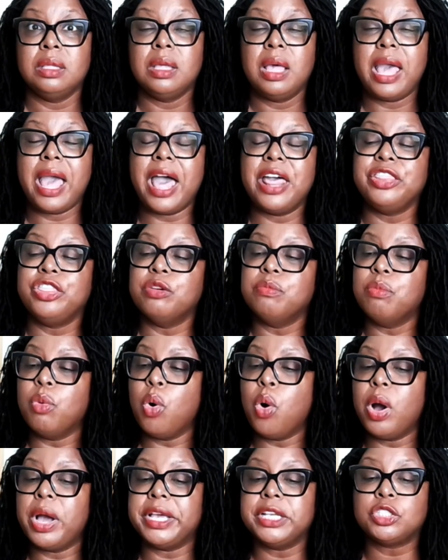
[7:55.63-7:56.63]
And the
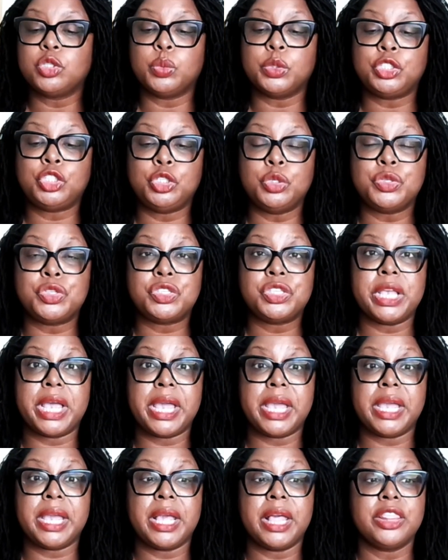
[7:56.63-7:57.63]
more is what you
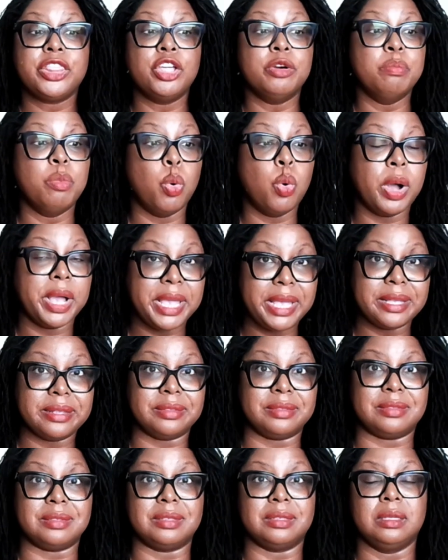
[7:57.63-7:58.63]
say, the more
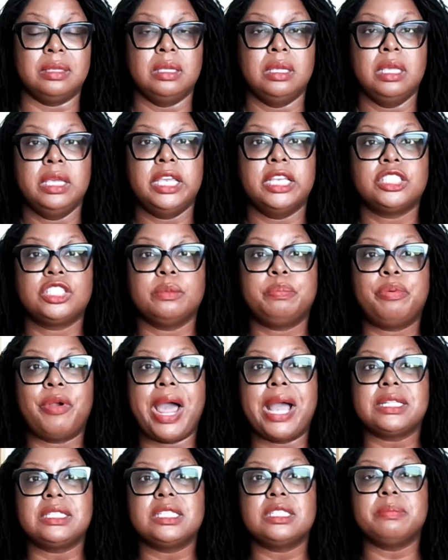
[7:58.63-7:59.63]
is. Here's the
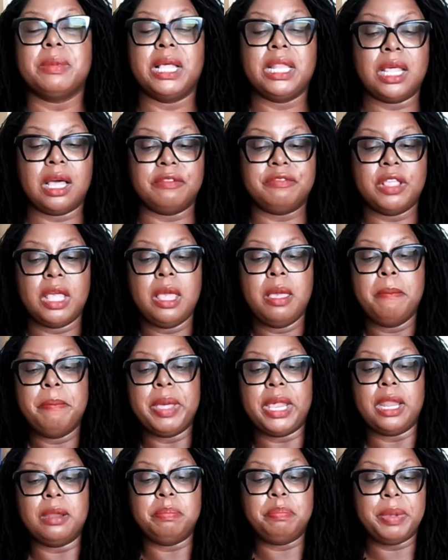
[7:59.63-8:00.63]
practice, my love.
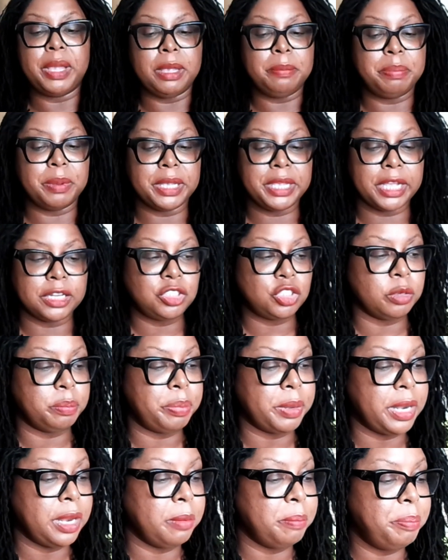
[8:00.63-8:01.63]
Pen and paper, get your
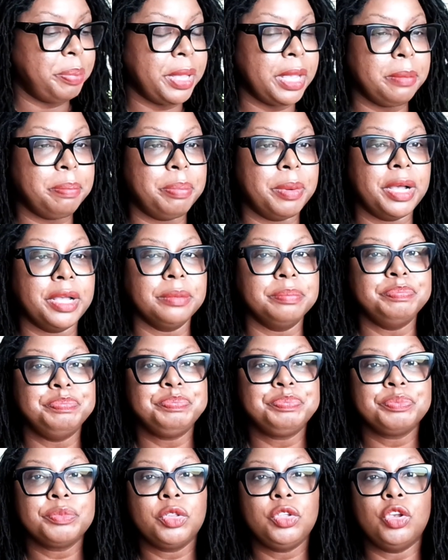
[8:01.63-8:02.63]
pen and paper,
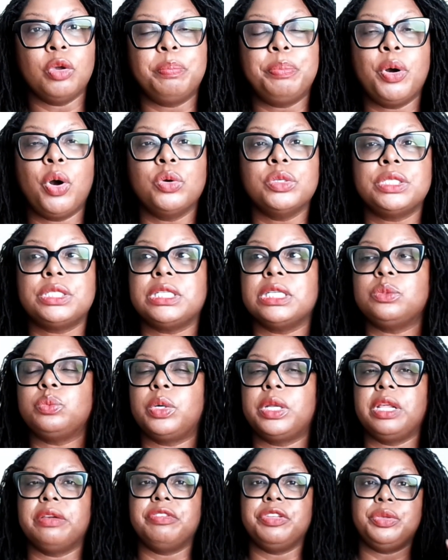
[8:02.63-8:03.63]
your Post-it,
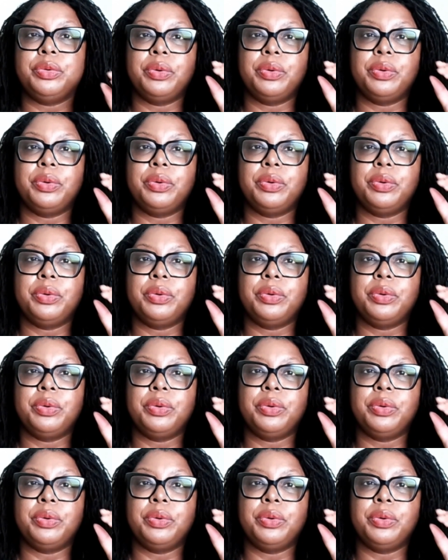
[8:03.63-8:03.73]
whatever you